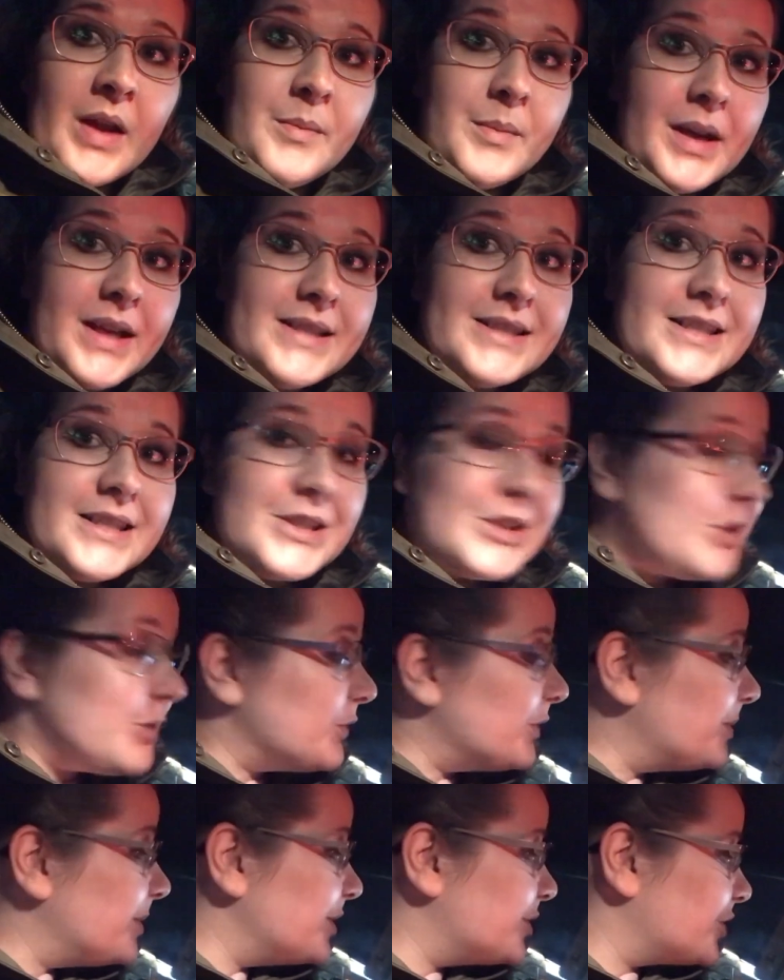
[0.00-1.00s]
My sister
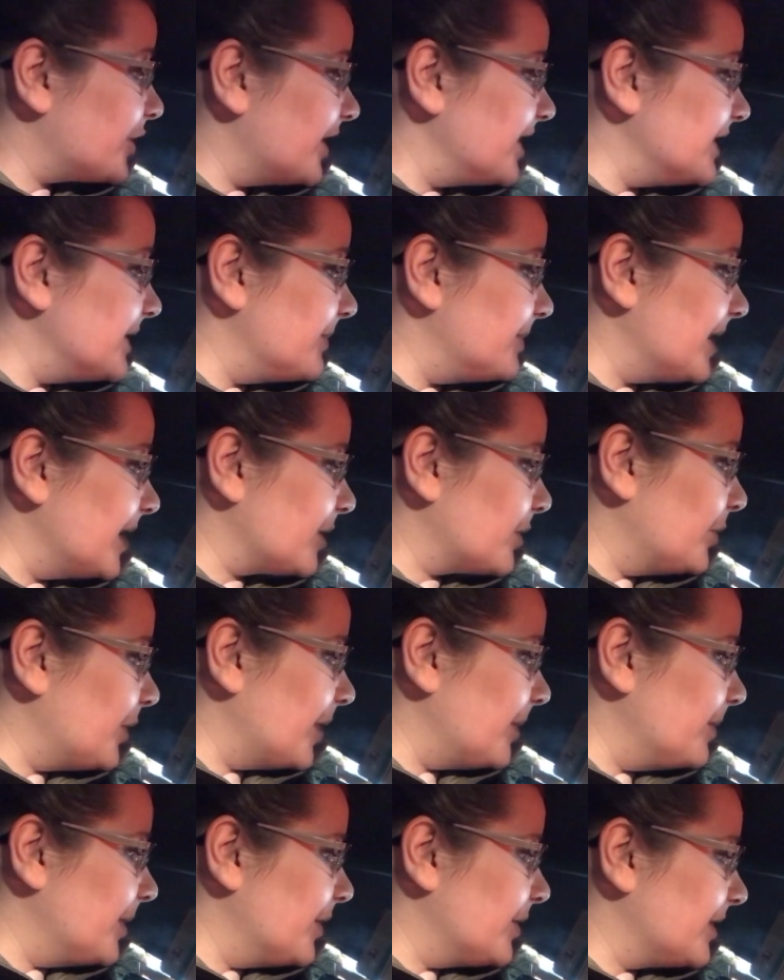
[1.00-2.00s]
will be trying the black and
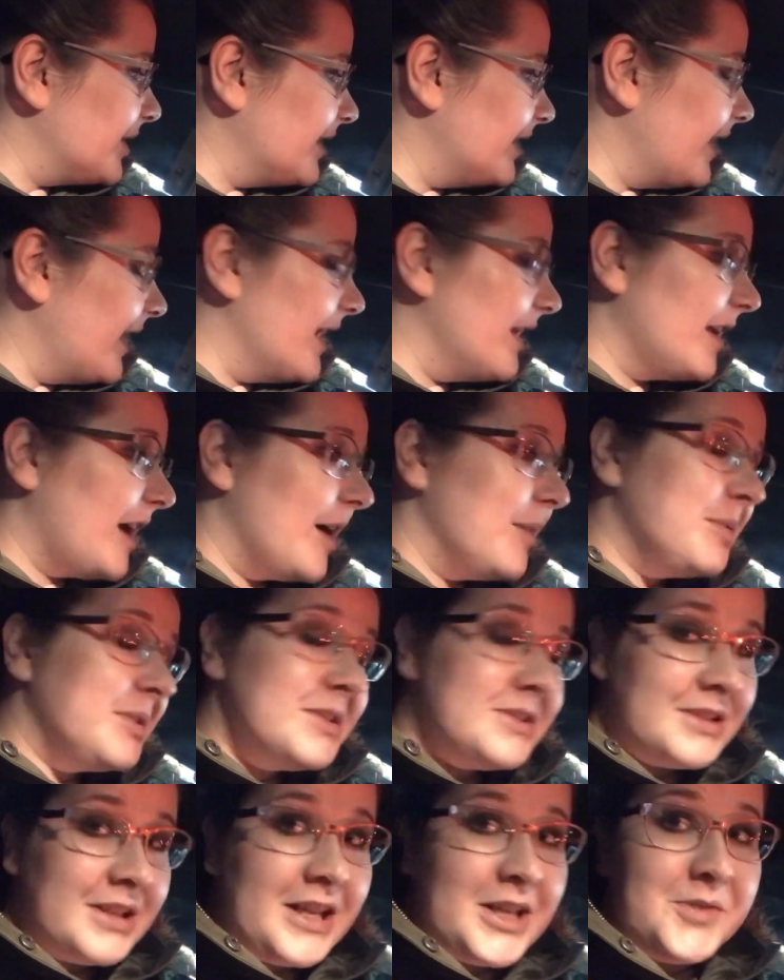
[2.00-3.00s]
white mocha, and I'm
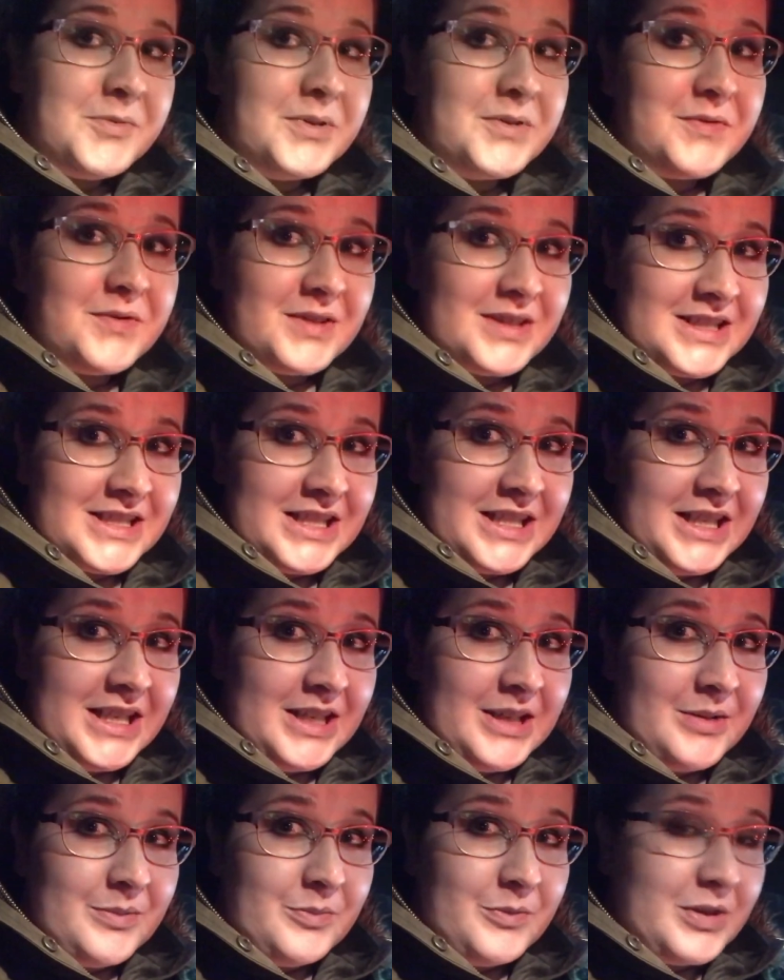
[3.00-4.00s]
gonna take one for the
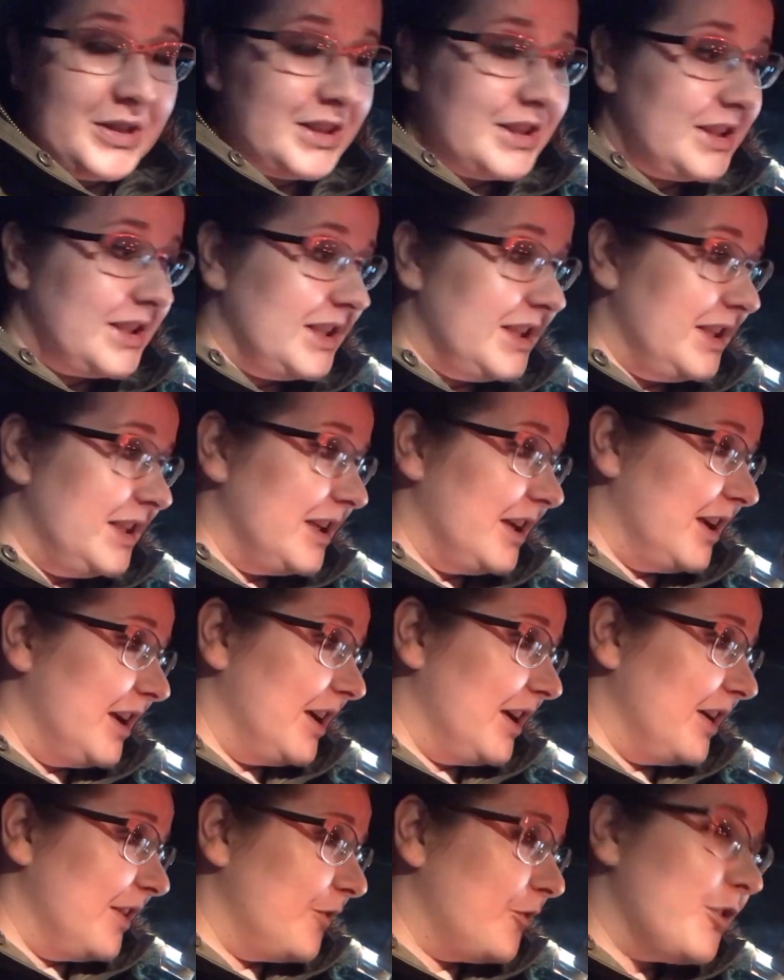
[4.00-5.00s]
team with the
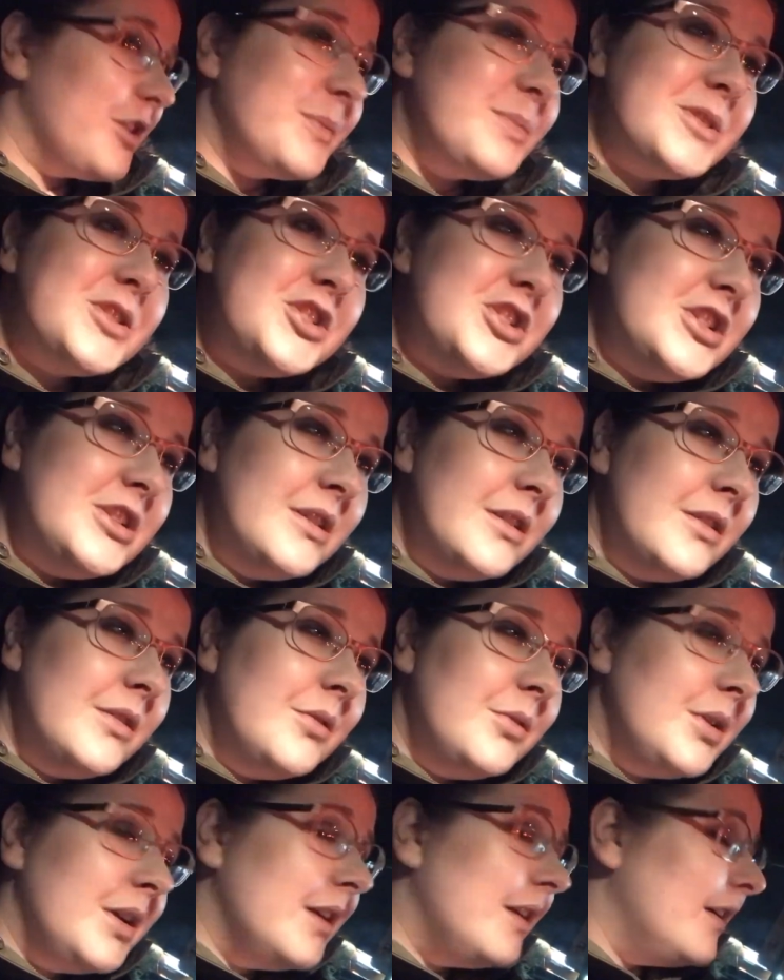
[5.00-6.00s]
uh,
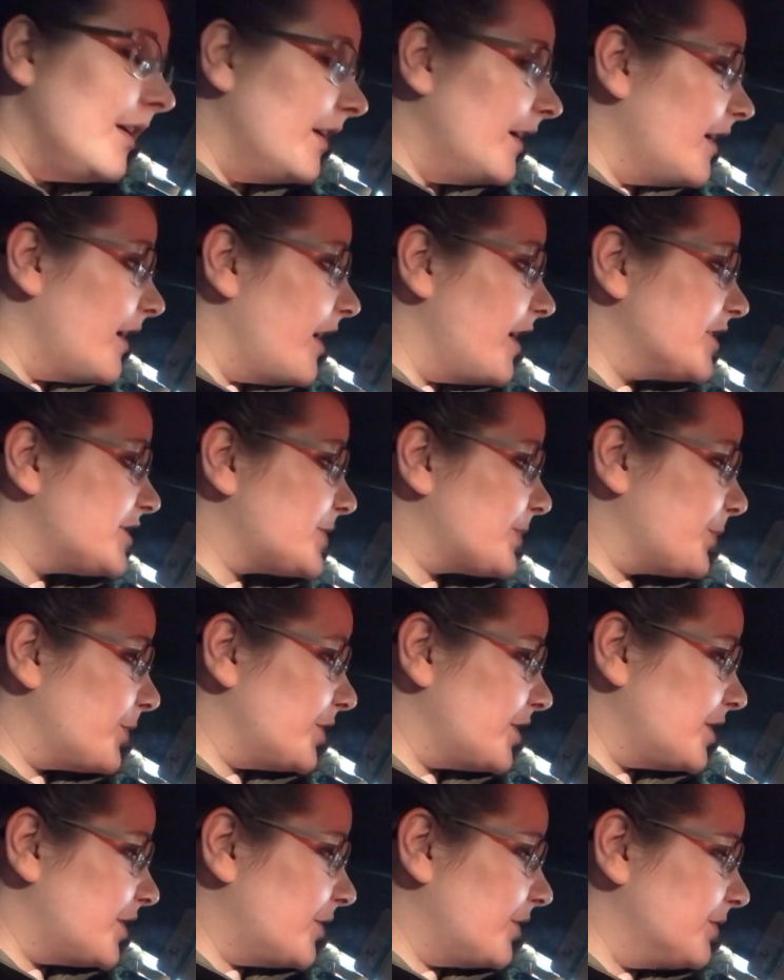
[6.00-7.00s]
frappuccino. It's
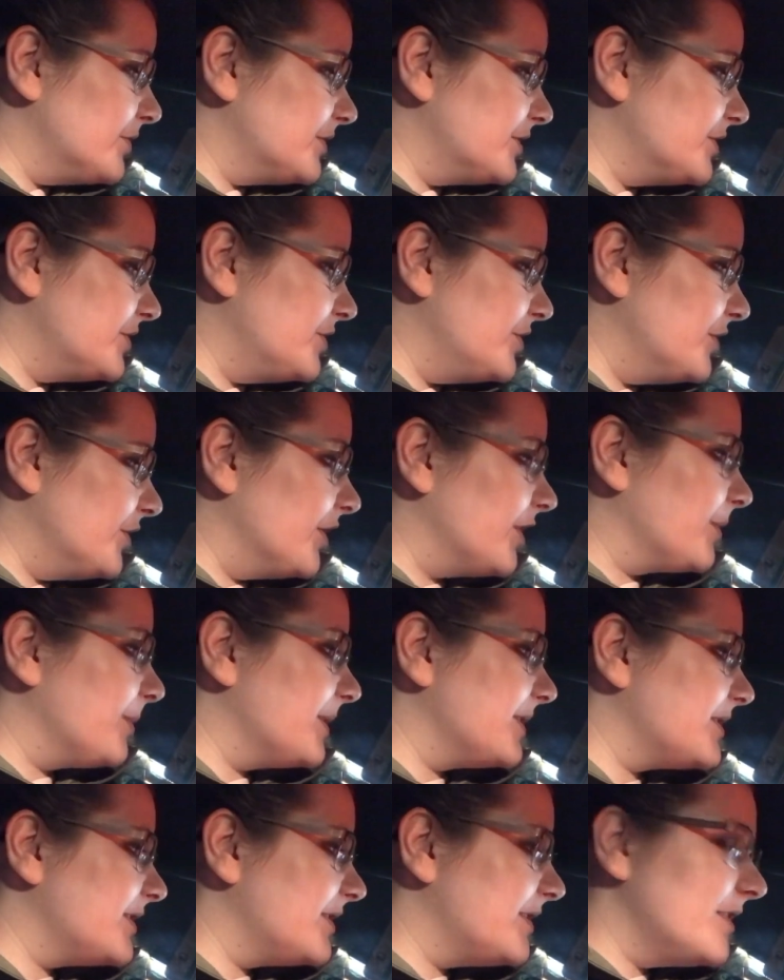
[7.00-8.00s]
pretty cold in New York,
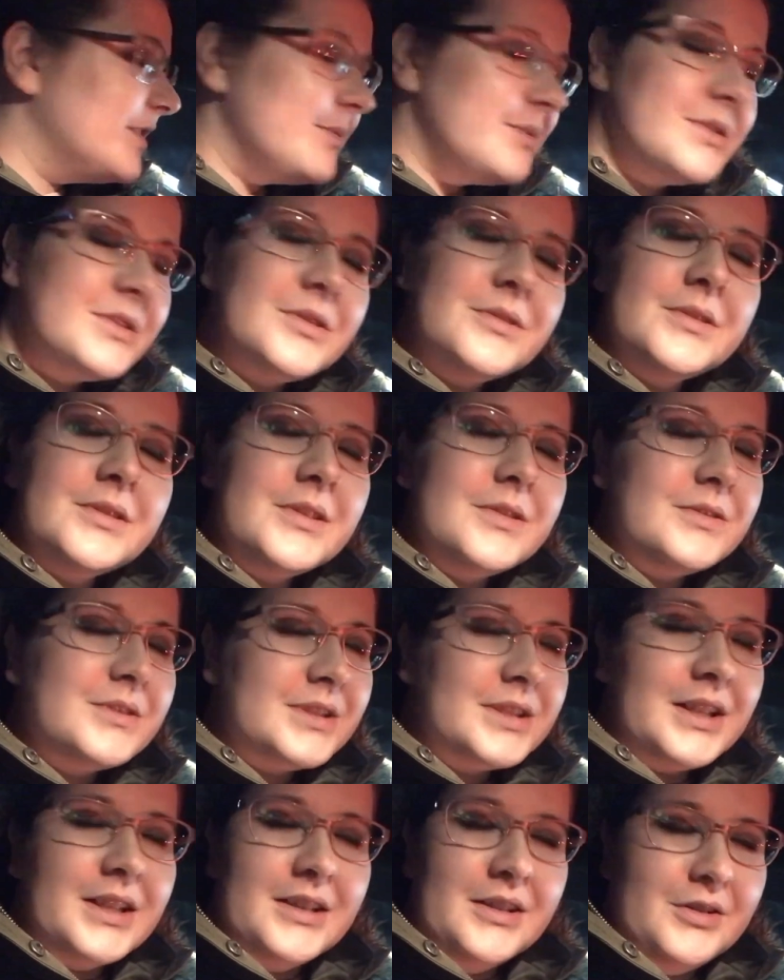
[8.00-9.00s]
but I said, you know, we're so close
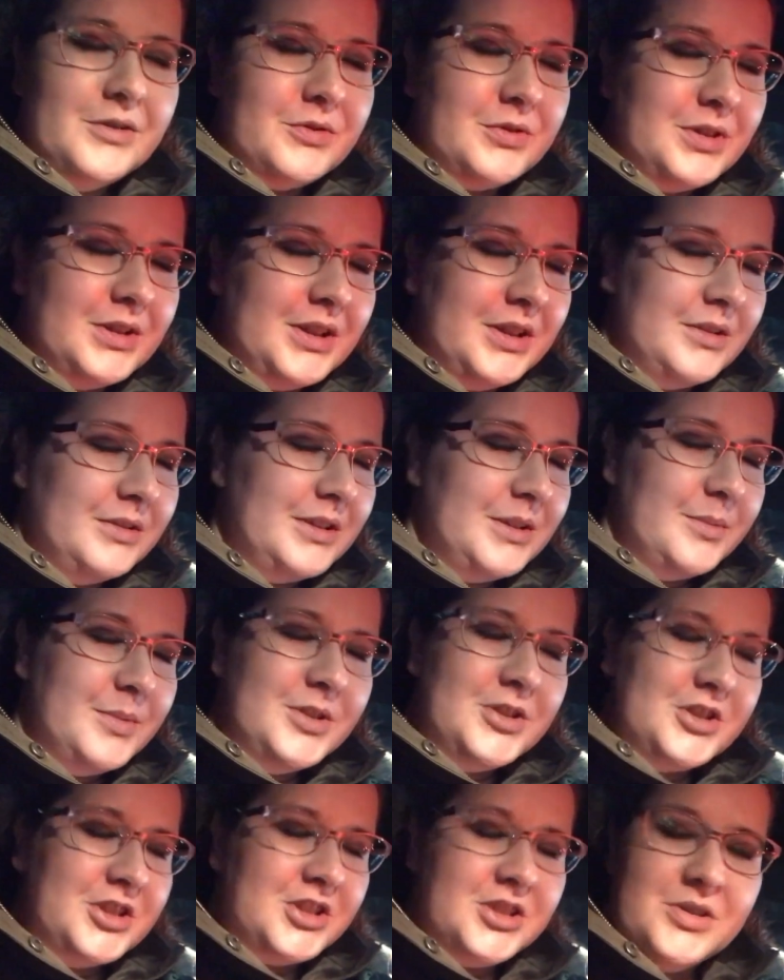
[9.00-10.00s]
to getting a trio. Let
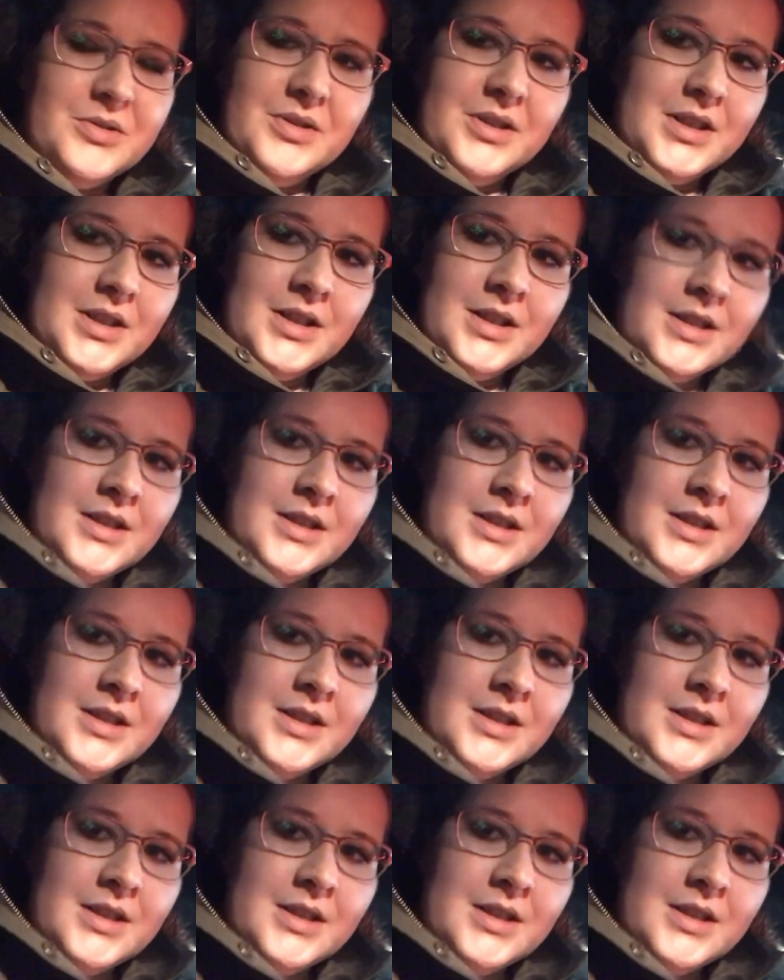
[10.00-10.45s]
me just do it.